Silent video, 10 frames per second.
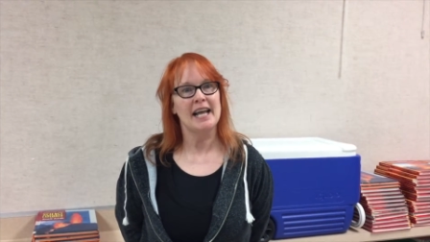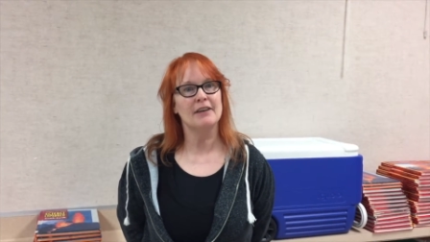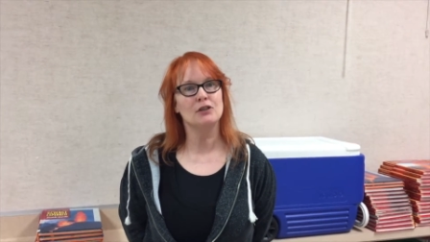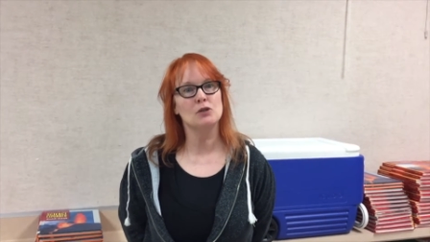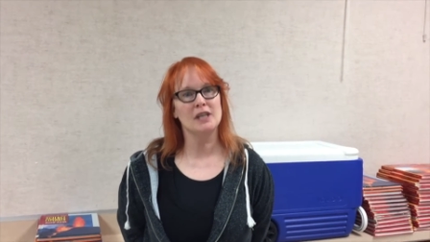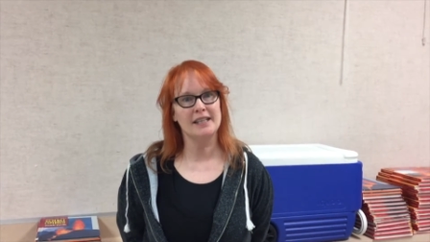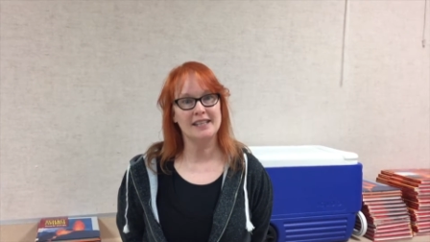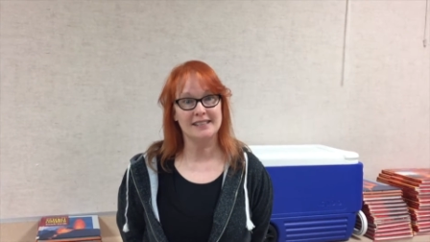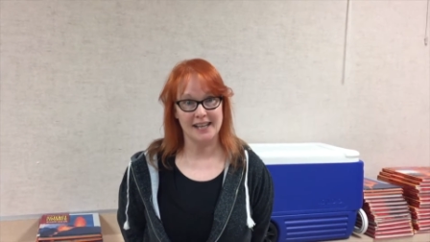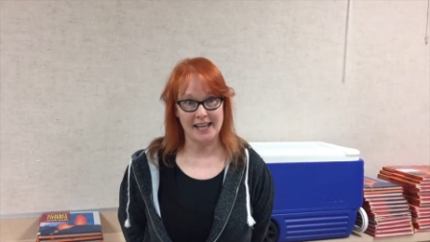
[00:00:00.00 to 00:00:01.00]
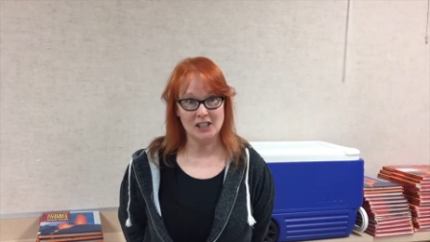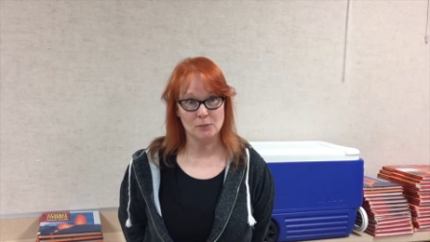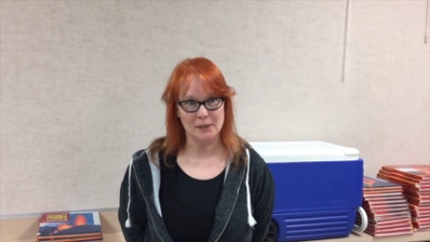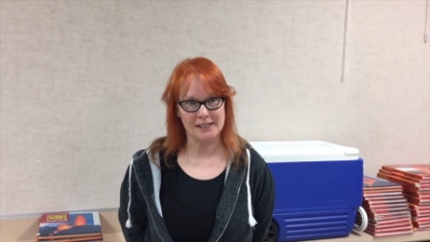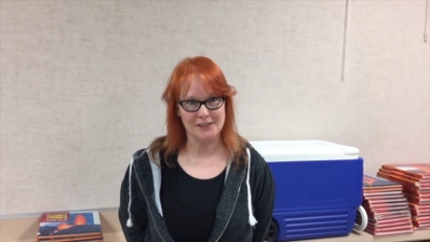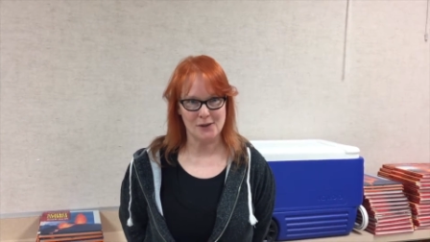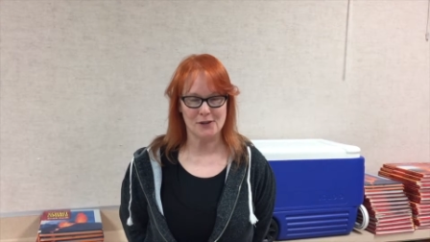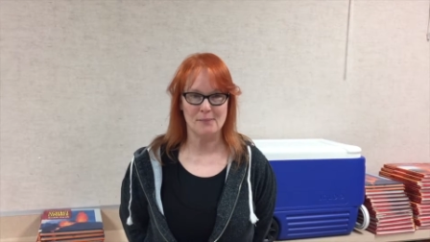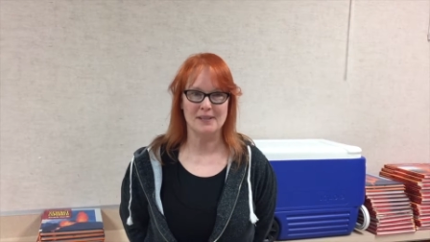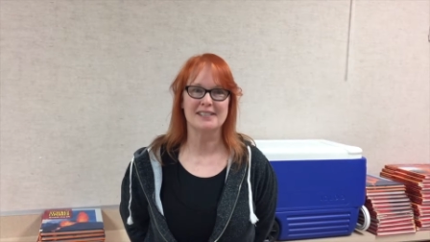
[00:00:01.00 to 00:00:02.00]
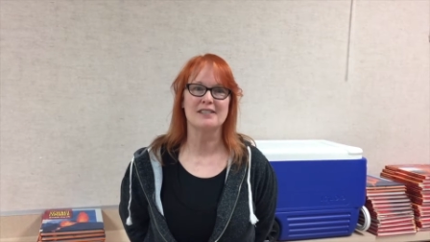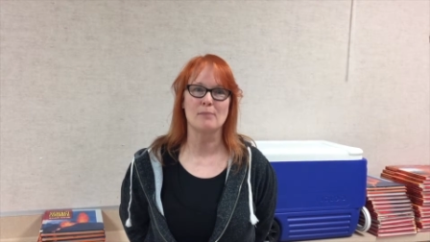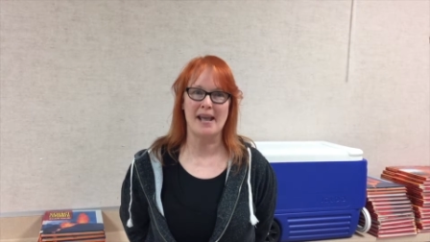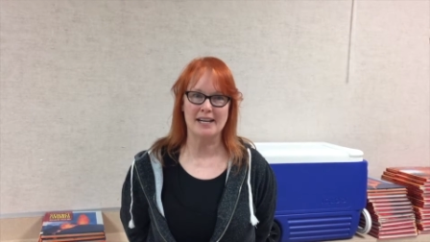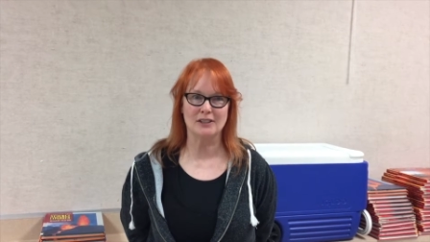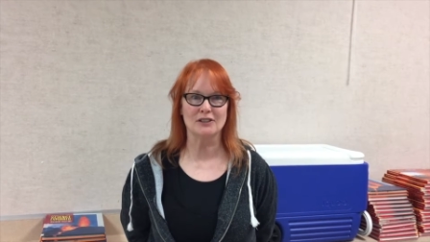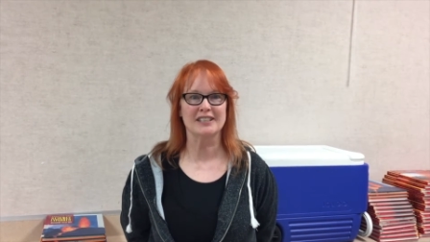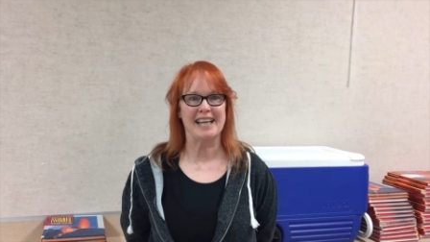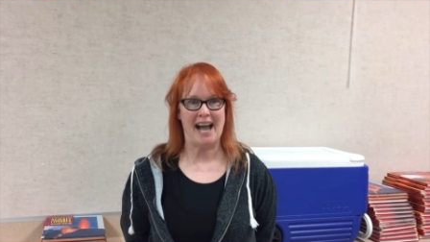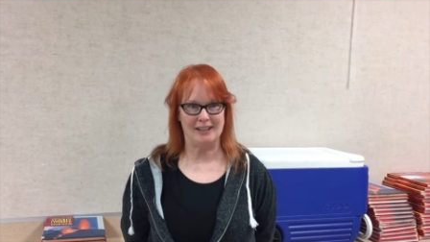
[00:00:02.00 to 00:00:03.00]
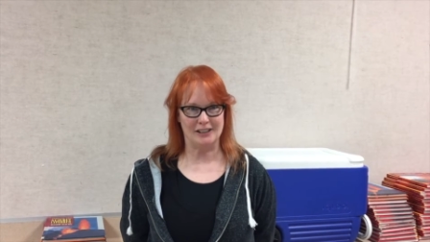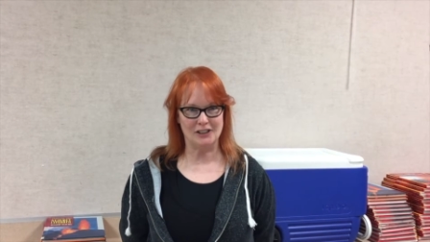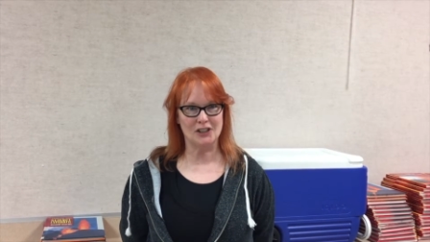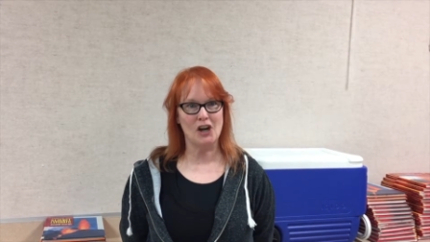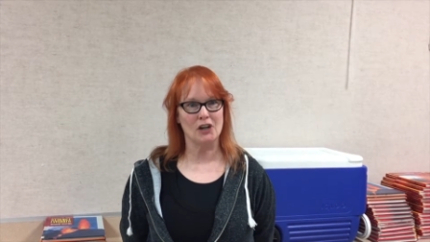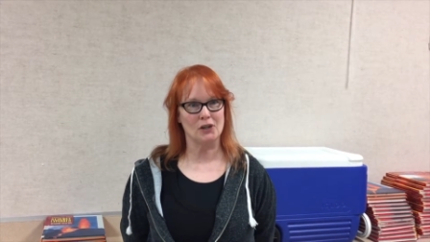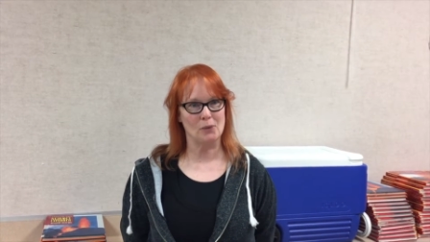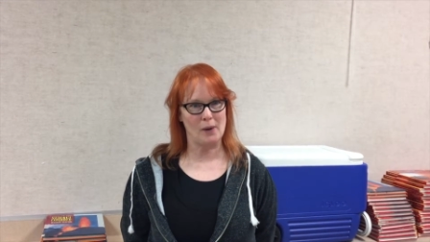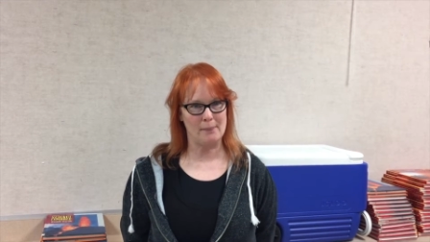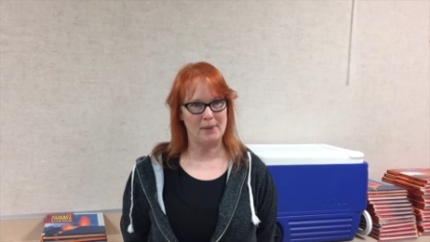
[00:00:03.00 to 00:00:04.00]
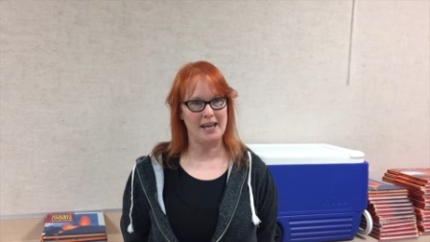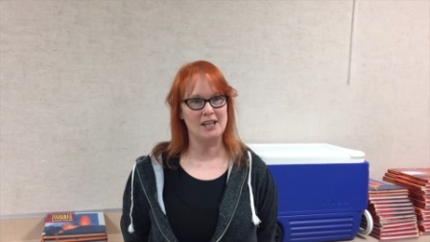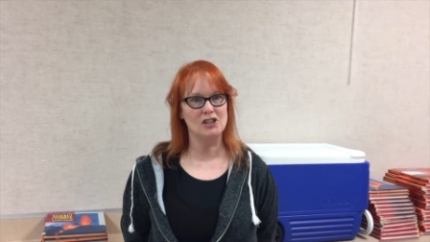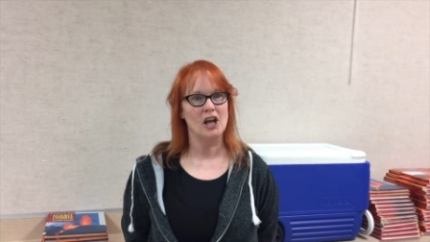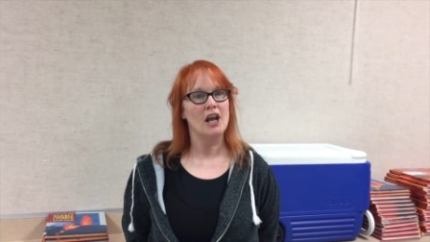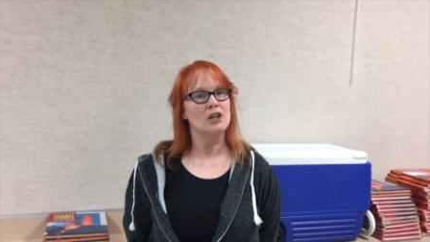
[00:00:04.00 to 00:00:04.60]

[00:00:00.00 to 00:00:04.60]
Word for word: If you need the dates, please go to Mrs. Makel's calendar on her webpage.